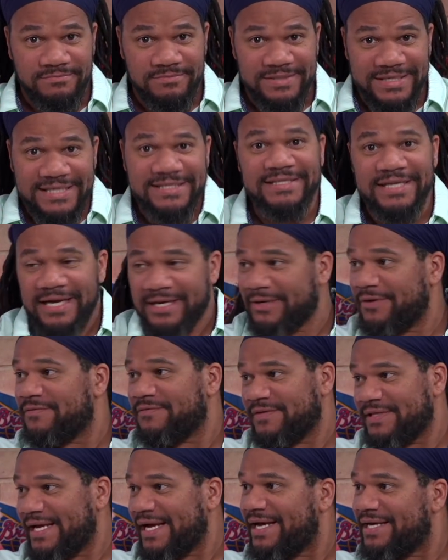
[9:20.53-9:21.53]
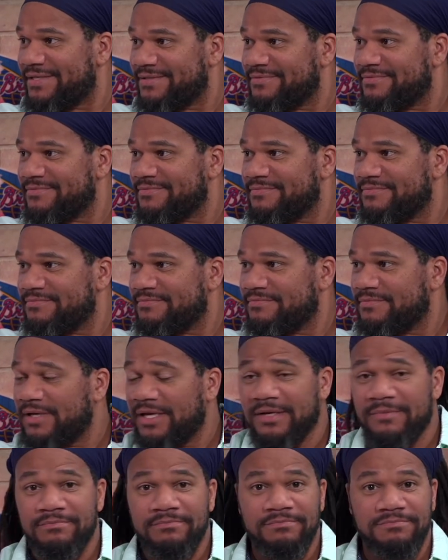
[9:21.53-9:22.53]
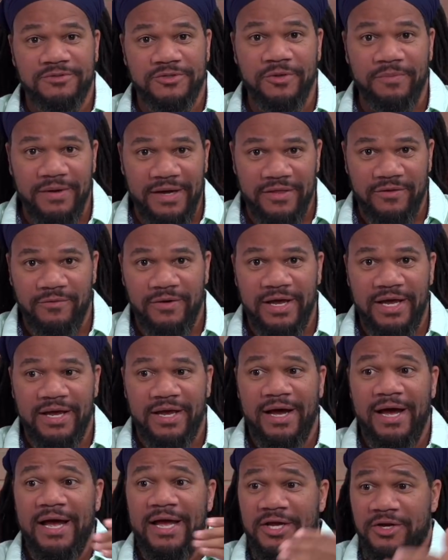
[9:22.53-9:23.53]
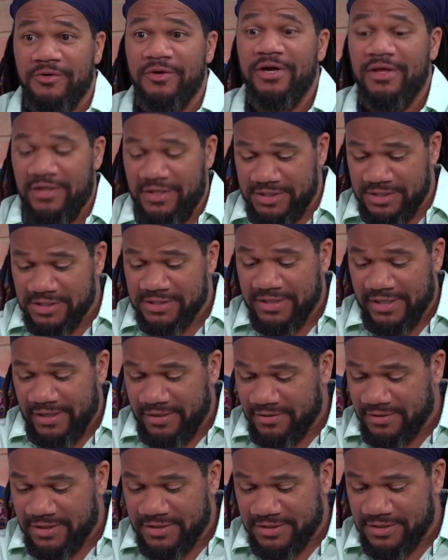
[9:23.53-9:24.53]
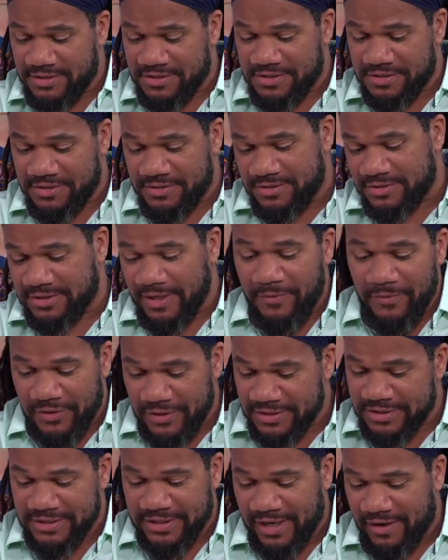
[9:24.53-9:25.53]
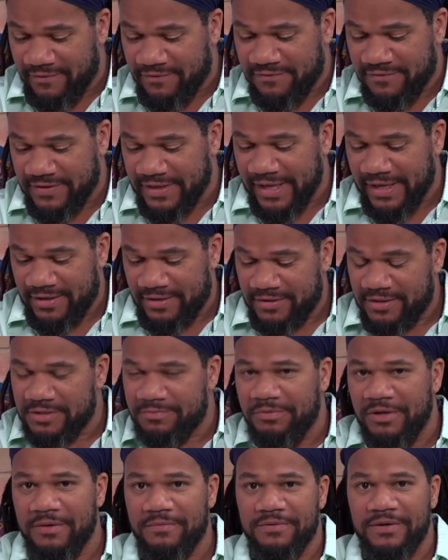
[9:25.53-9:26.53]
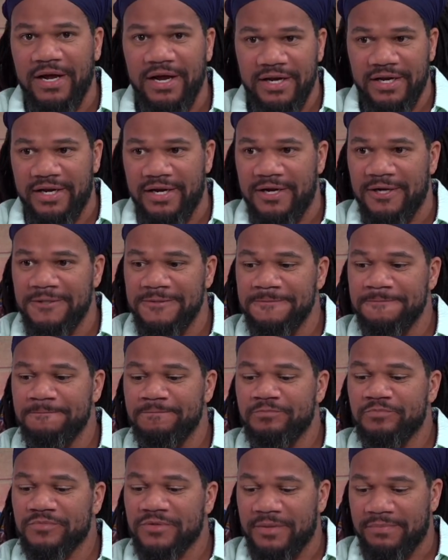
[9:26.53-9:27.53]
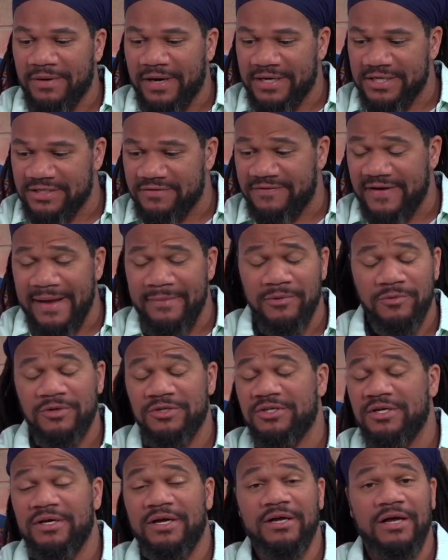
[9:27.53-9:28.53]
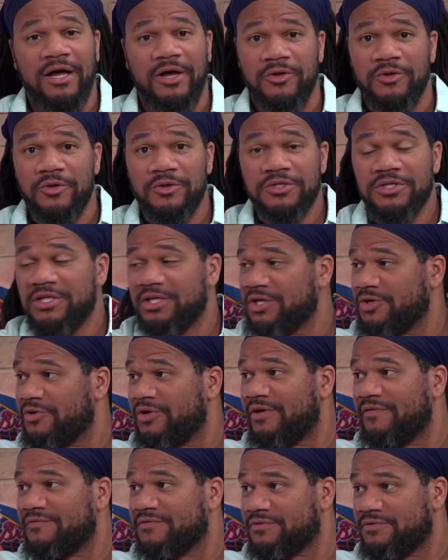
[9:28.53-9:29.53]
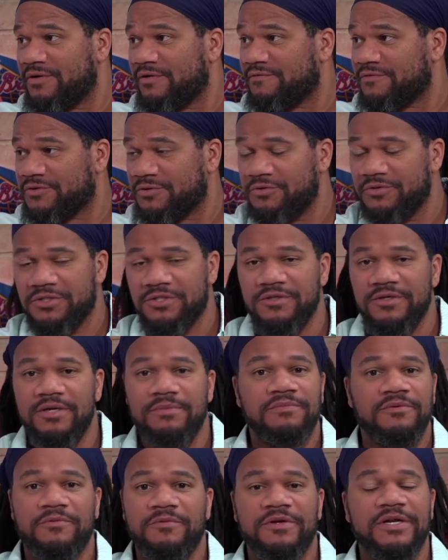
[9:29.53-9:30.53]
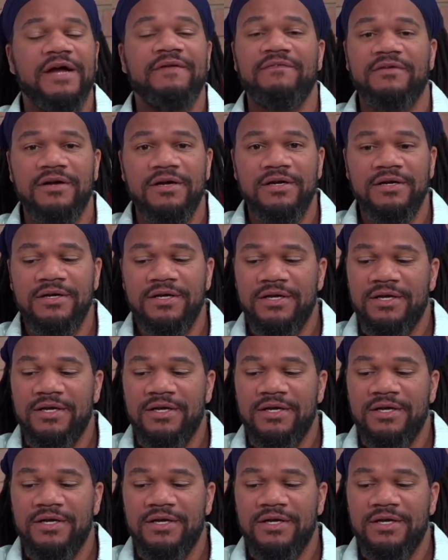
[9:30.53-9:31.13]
Let's not go for that. I agree. So by the way, I agree. This is this is some of the stuff that is being put out here about his family, which I don't know to the degree of, of truth to it, but whatever.